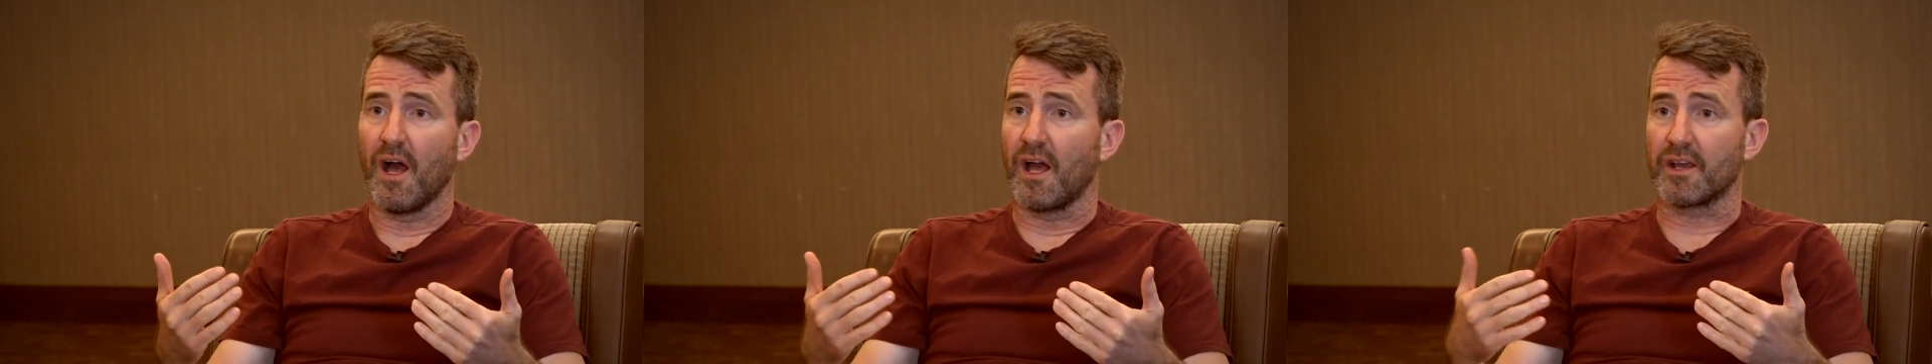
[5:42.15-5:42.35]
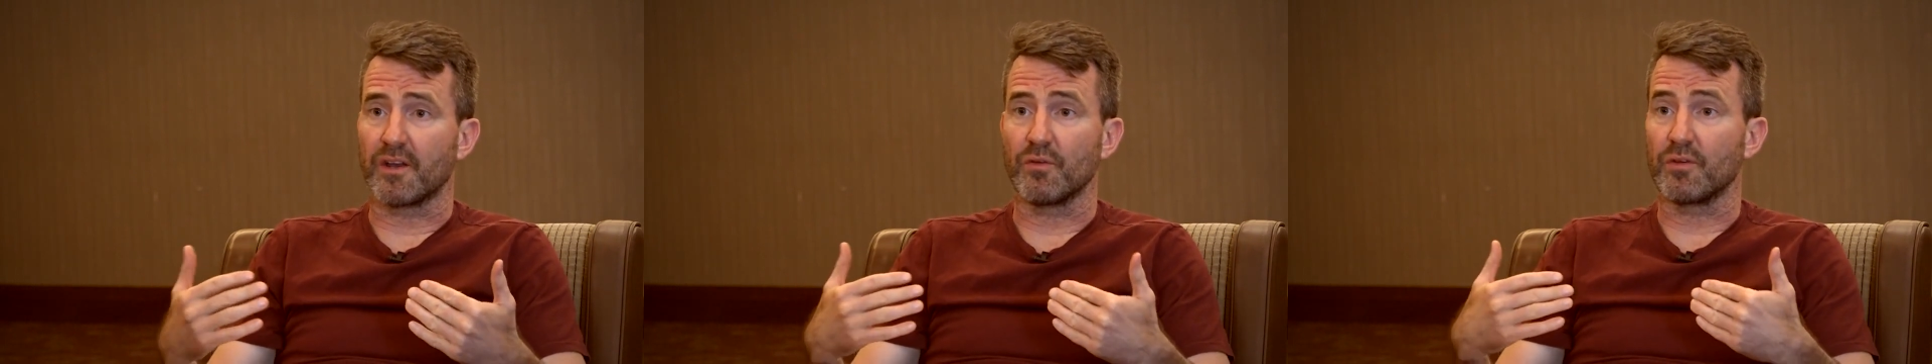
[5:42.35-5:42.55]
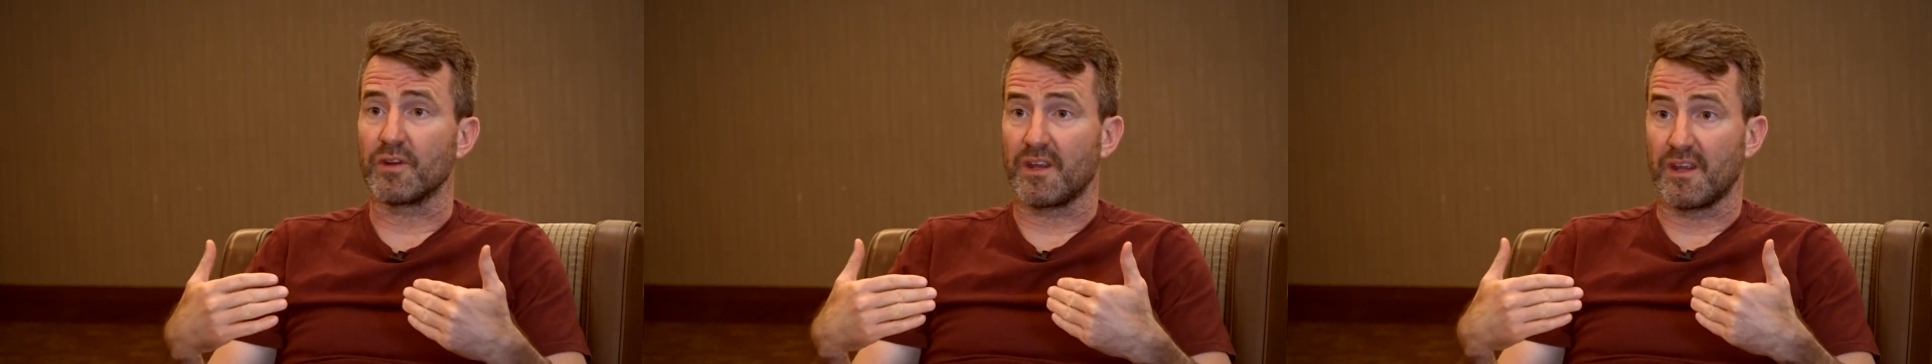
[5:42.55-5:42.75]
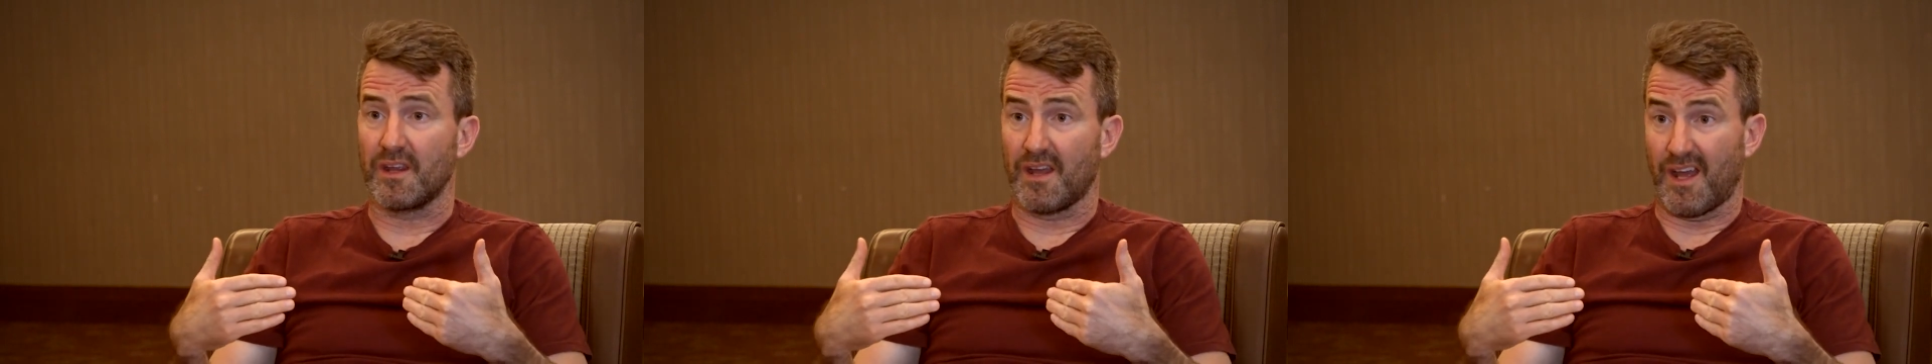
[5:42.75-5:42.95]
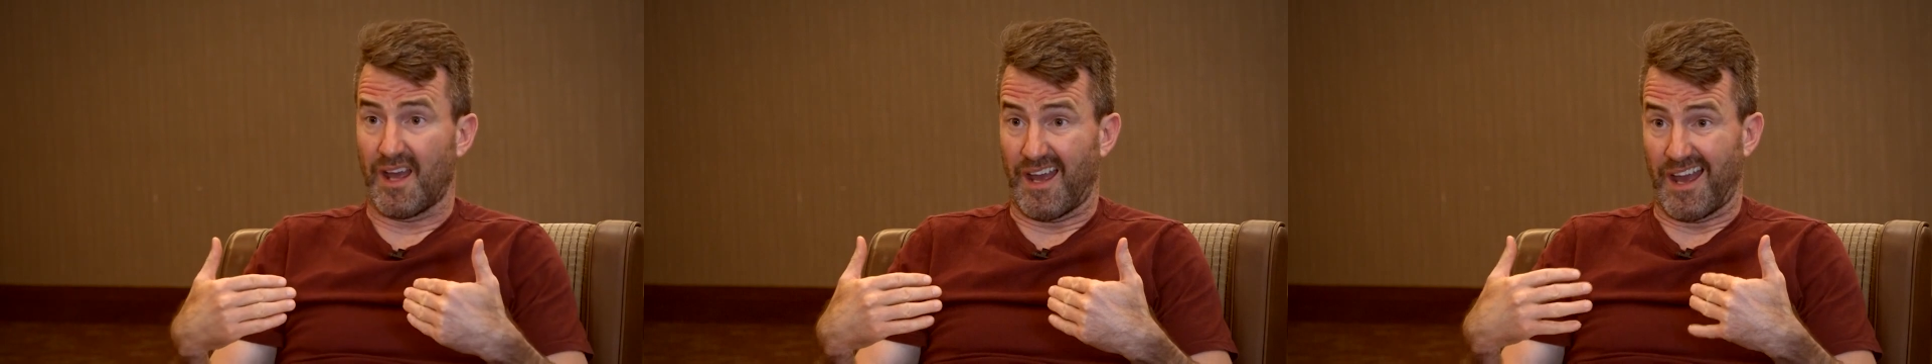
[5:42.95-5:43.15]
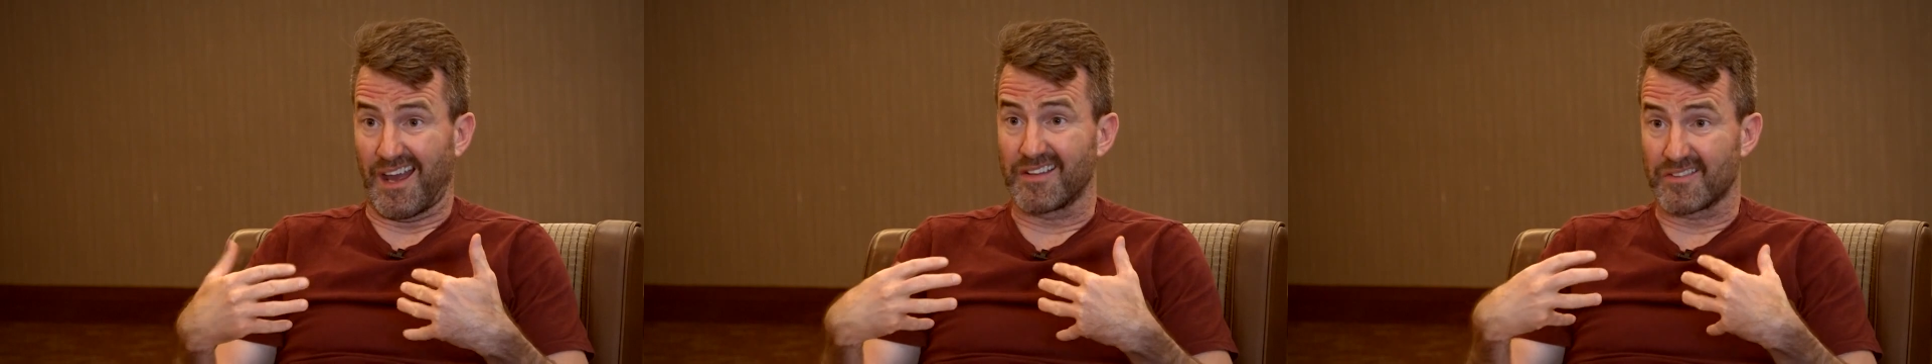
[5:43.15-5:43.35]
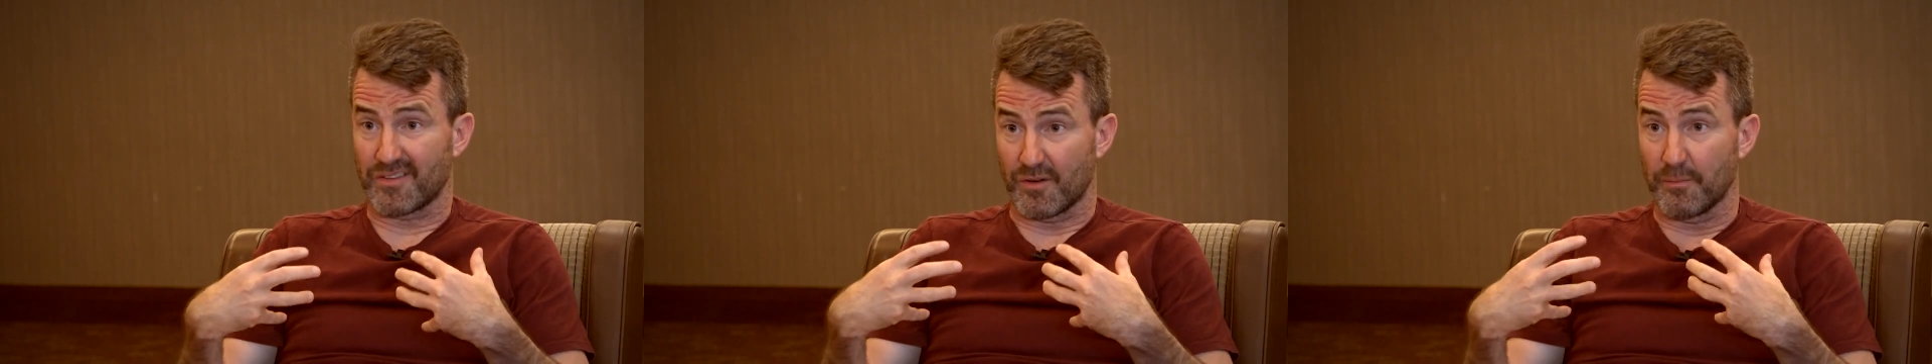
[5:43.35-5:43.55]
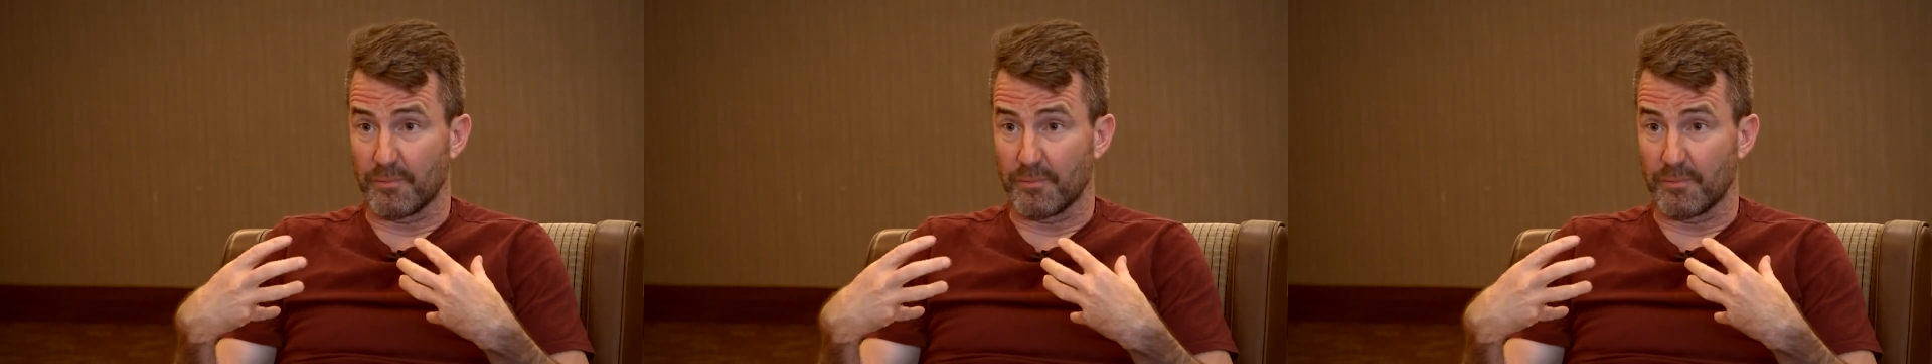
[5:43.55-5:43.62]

I can only answer